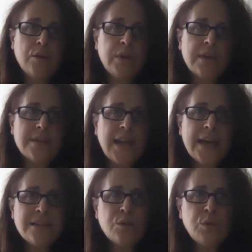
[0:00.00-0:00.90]
because it
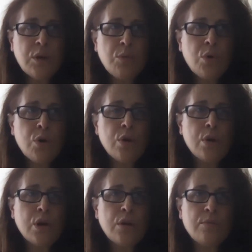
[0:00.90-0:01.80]
has to be a
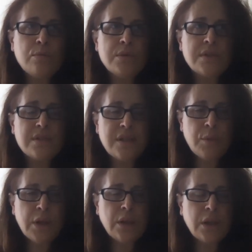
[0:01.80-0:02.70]
more
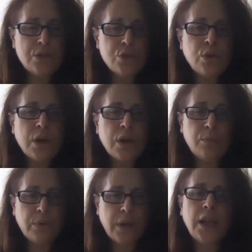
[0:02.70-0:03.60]
systemically
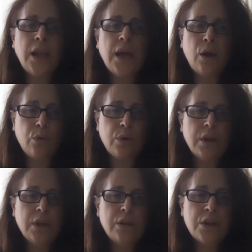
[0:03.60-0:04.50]
integrated plan now,
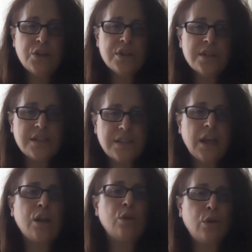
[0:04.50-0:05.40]
not just the
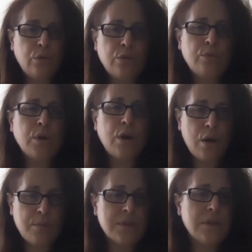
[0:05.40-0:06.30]
standalone from the
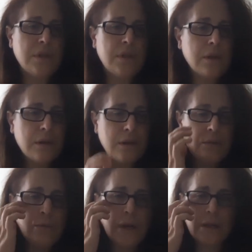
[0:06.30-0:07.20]
comms and
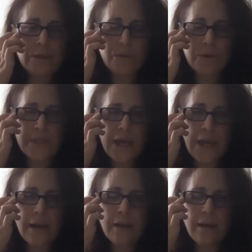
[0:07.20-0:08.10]
the regulatory
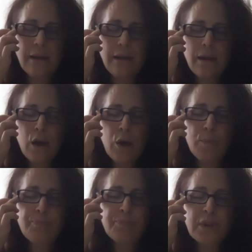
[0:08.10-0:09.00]
side.
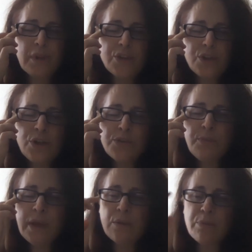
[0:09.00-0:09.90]
I should also
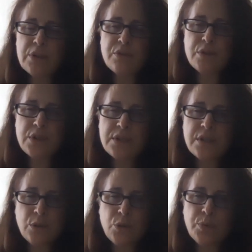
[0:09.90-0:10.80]
make a pitch for
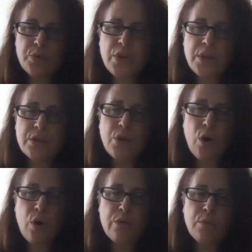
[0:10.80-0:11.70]
Dustin Loop, who's on this
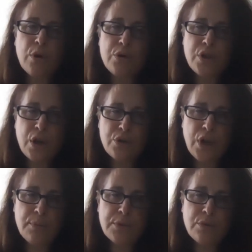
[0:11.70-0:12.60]
call from our
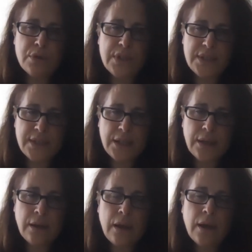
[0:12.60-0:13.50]
chapter in
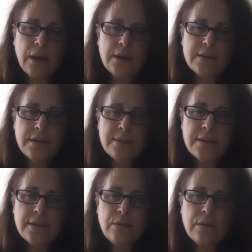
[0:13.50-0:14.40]
DC.
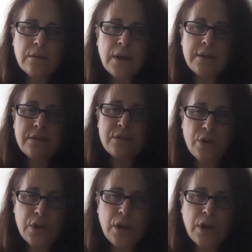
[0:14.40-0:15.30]
Dustin had
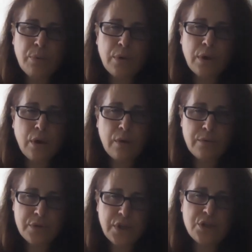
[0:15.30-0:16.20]
started up a
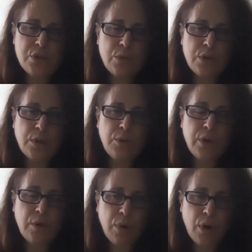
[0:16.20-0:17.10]
conversation with a
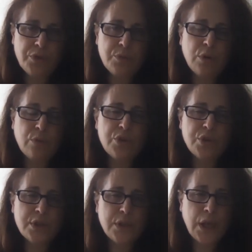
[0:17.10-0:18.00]
community in Baltimore, which
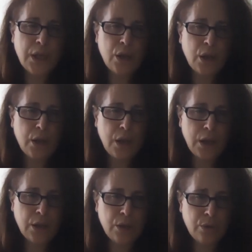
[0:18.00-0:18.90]
just landed on the
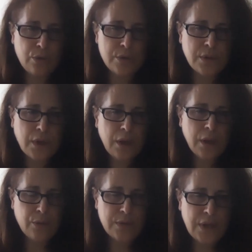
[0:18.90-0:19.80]
nightly news. I
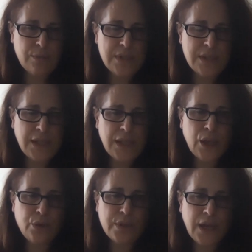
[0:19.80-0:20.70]
think it was NBC the
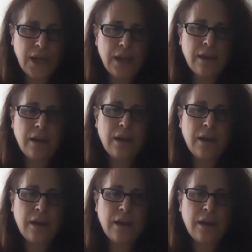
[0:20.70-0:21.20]
other day.